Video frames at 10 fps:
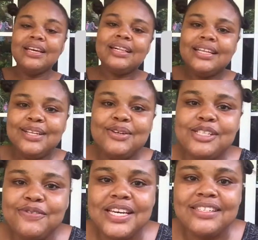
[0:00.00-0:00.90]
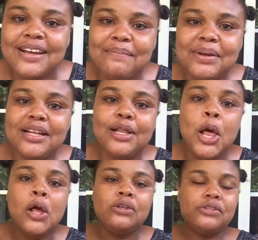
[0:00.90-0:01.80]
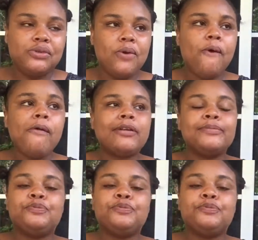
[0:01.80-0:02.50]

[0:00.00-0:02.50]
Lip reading: Click the notification bell so